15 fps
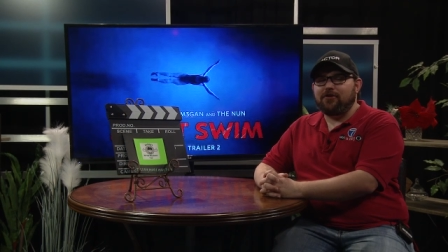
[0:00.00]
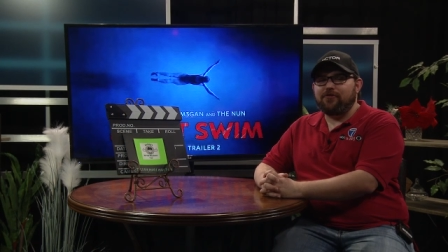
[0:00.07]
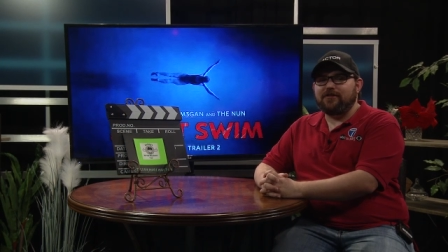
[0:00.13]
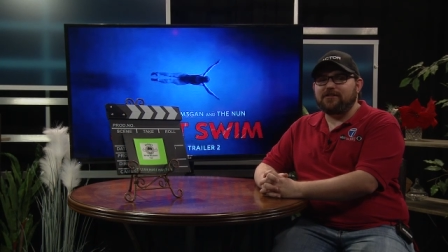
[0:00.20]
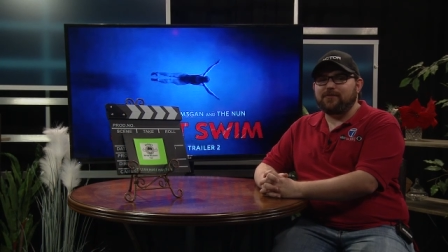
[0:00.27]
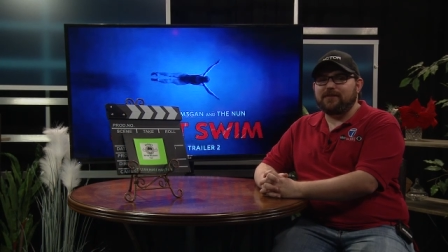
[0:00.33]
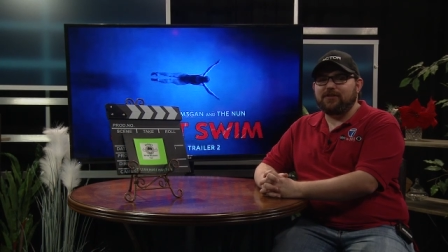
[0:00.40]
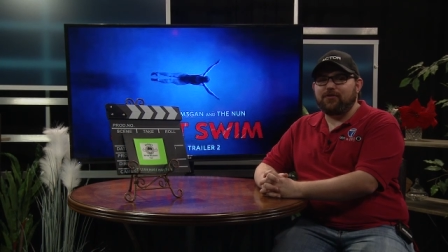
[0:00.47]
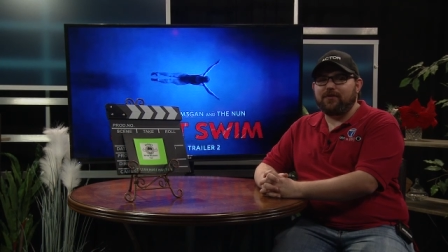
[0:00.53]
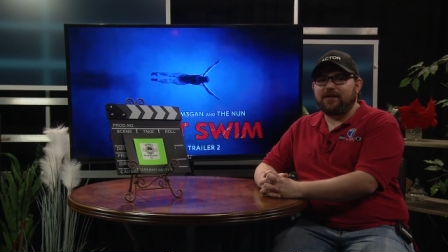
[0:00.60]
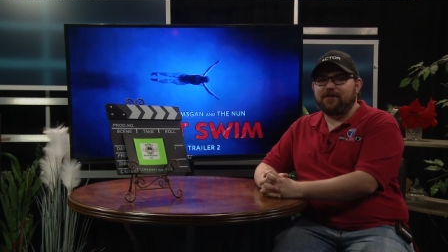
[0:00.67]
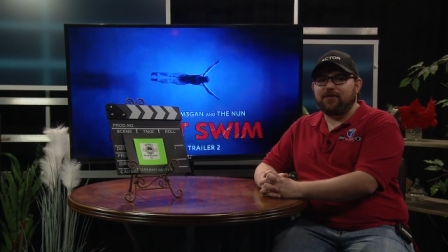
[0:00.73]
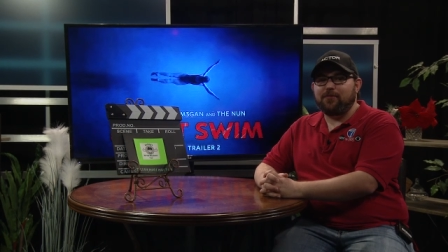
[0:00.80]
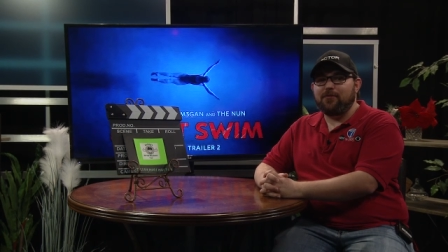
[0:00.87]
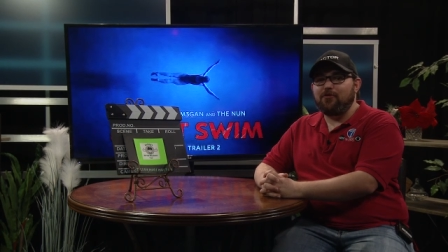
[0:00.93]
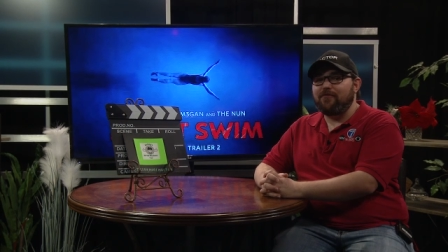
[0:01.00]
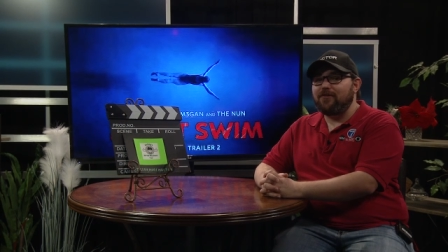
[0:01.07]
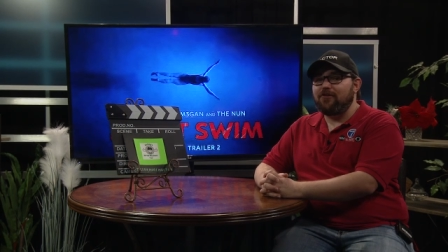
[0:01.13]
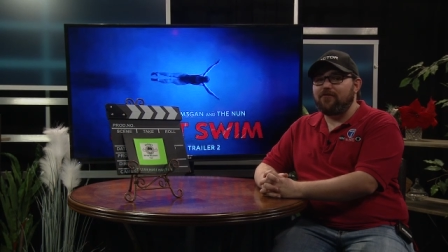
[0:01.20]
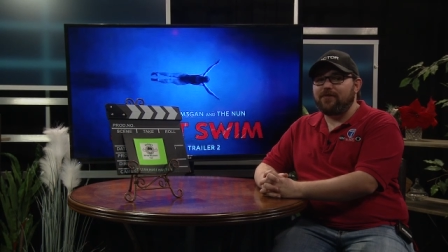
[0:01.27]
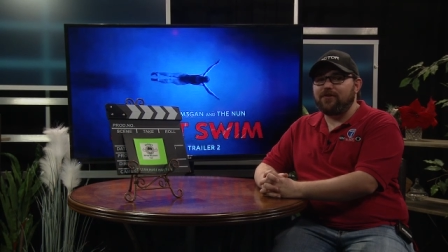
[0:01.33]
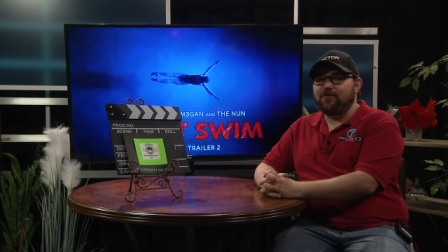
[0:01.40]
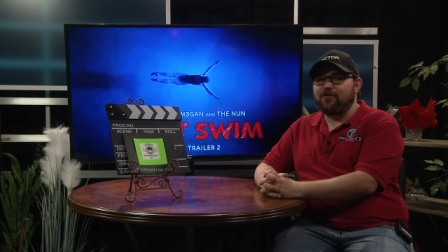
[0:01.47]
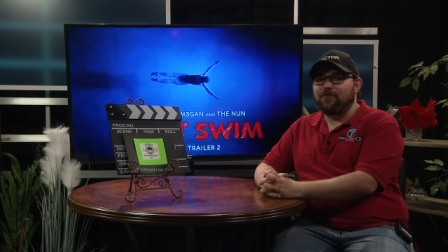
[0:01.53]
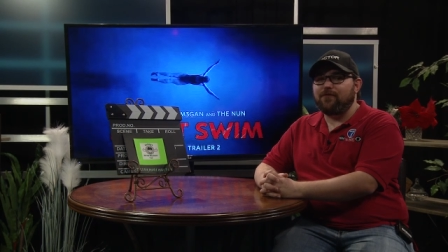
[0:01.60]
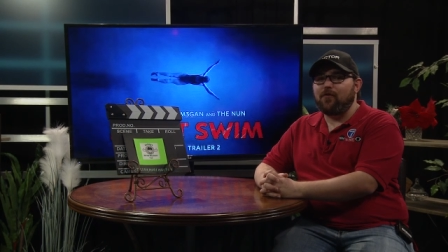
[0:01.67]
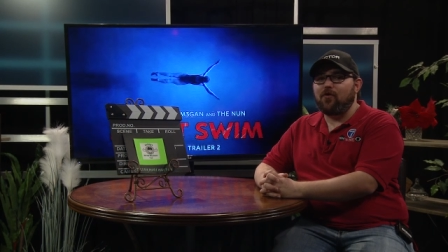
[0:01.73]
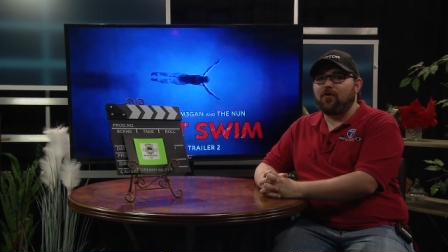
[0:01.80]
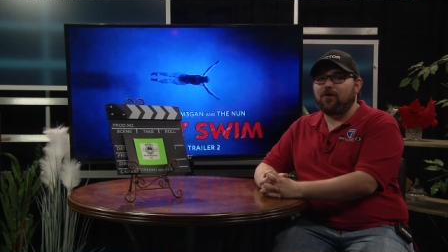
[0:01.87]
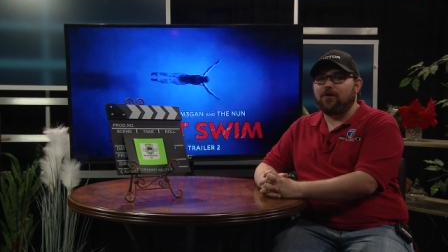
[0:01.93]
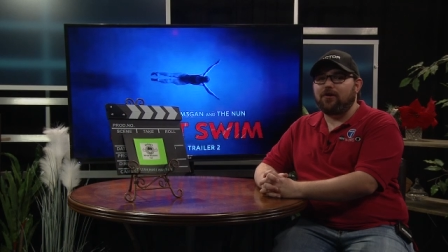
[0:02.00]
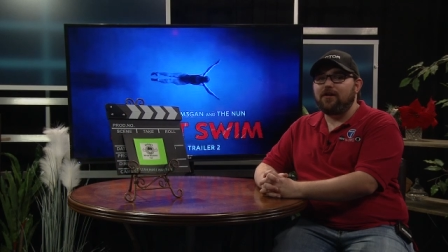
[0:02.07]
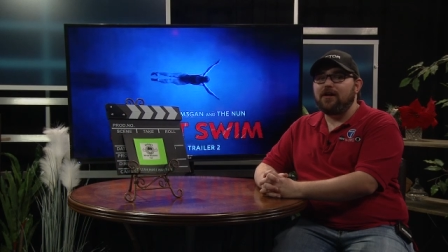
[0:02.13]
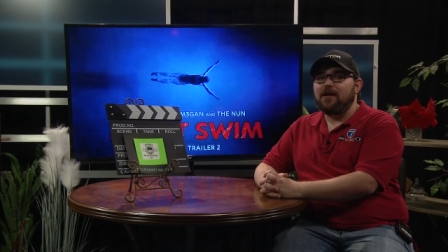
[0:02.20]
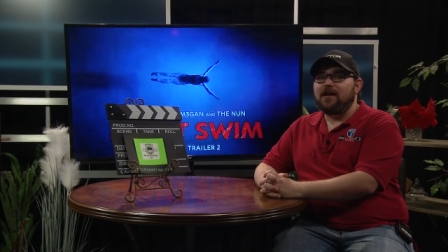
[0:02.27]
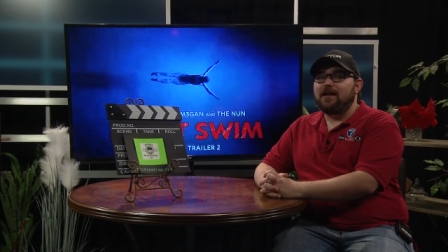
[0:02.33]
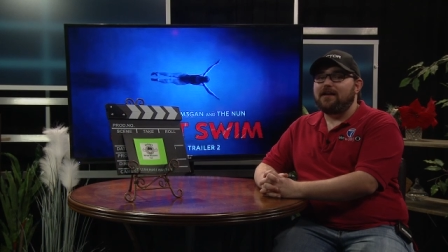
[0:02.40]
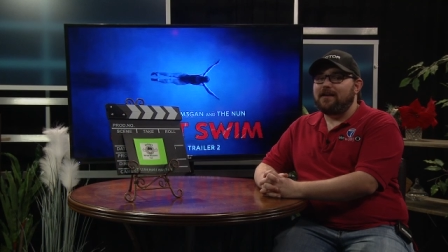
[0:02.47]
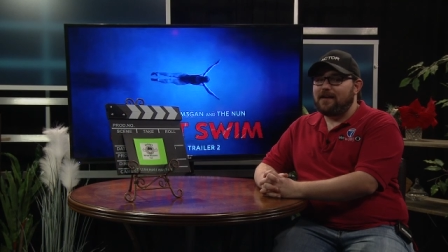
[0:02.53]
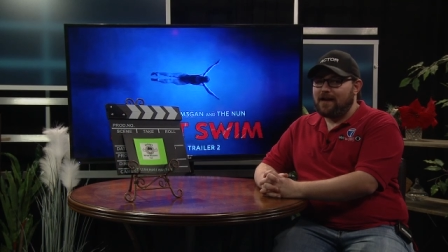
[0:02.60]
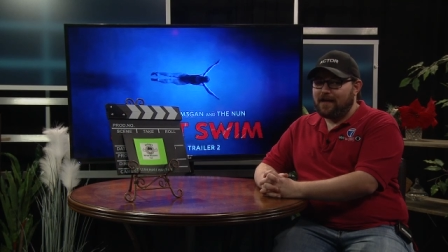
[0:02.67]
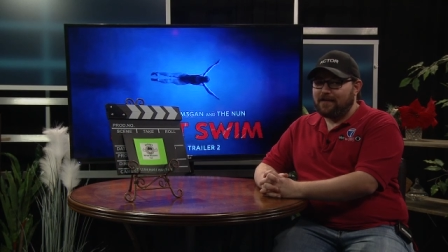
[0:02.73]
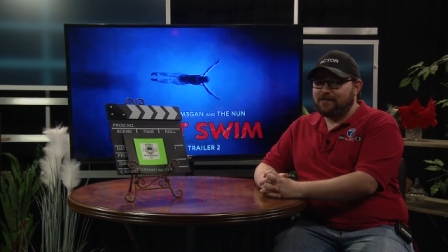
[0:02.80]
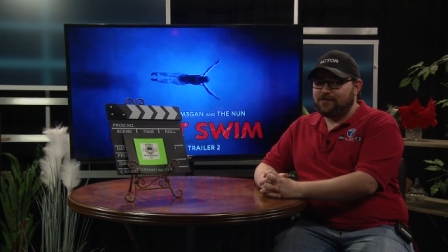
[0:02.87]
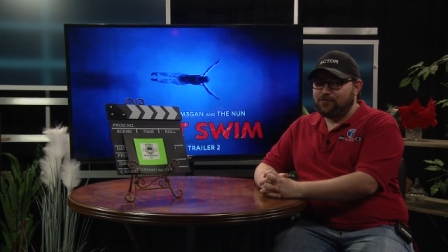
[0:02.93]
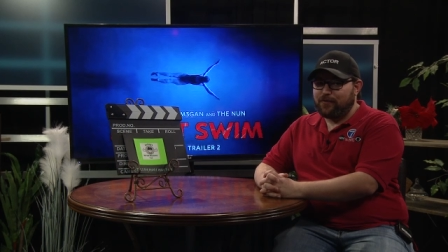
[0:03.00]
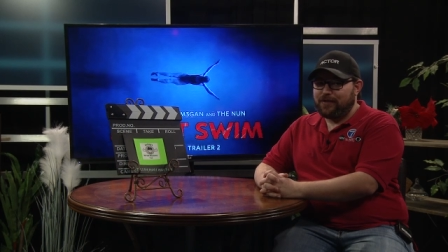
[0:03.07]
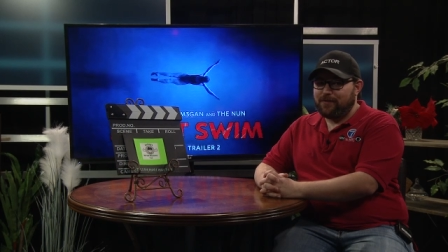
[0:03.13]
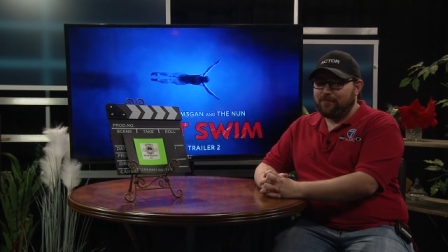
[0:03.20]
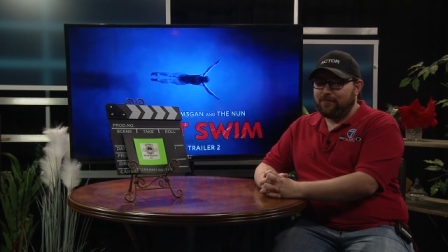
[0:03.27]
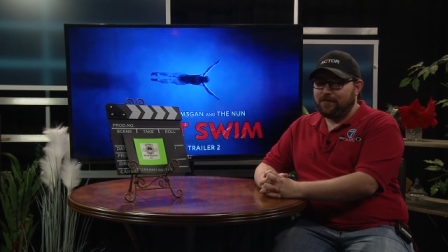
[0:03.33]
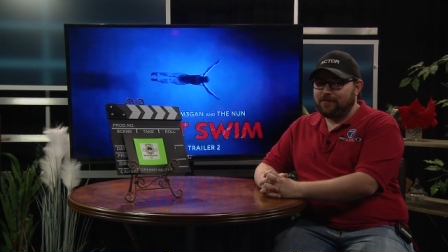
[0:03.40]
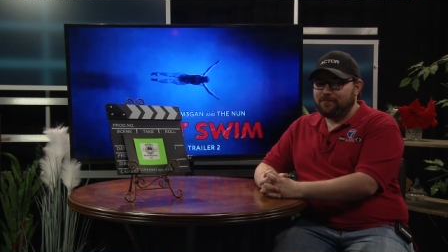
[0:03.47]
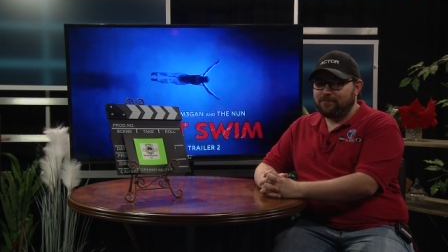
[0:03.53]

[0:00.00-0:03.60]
going to be doing the movie review for Night Swim.